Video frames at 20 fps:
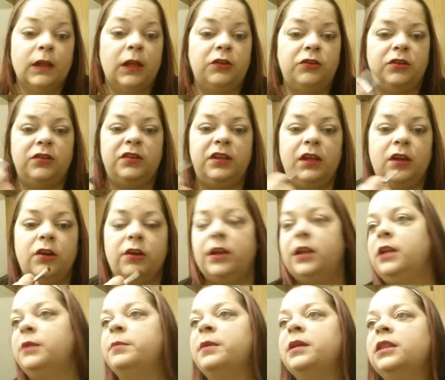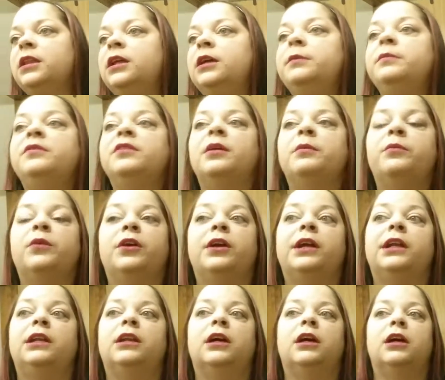As you can see, I already did my lips. I'm
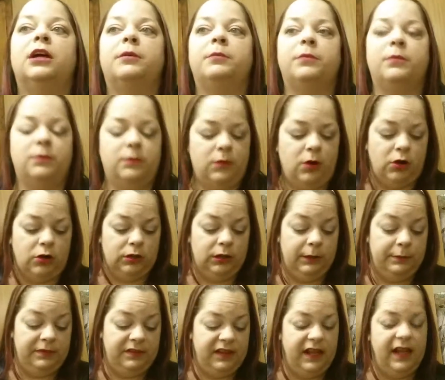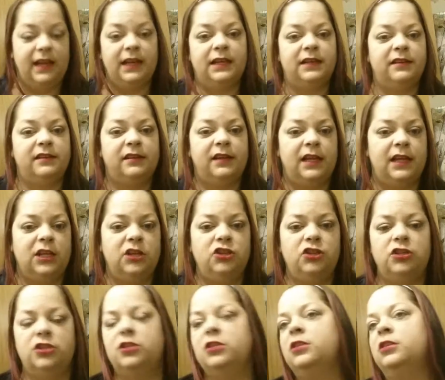wearing our lip stain in
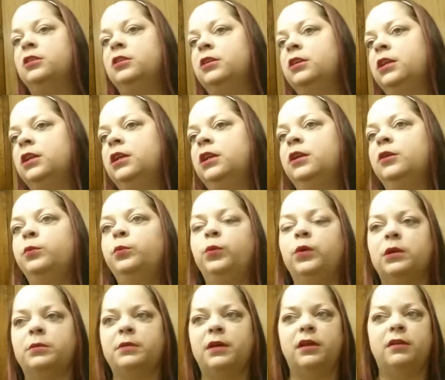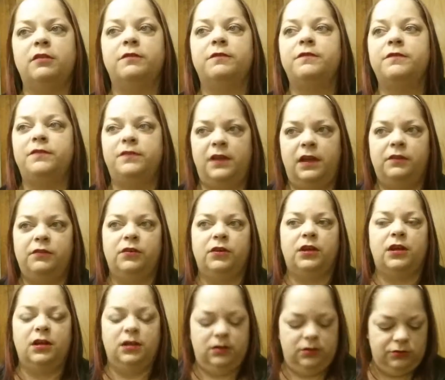Skittish, one of my
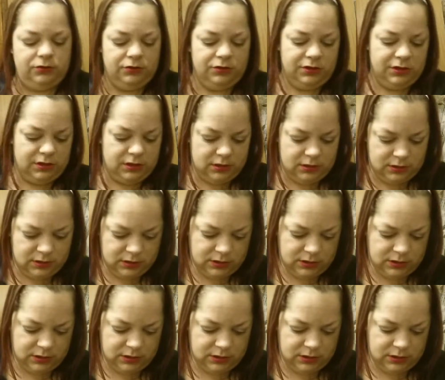favorite colors.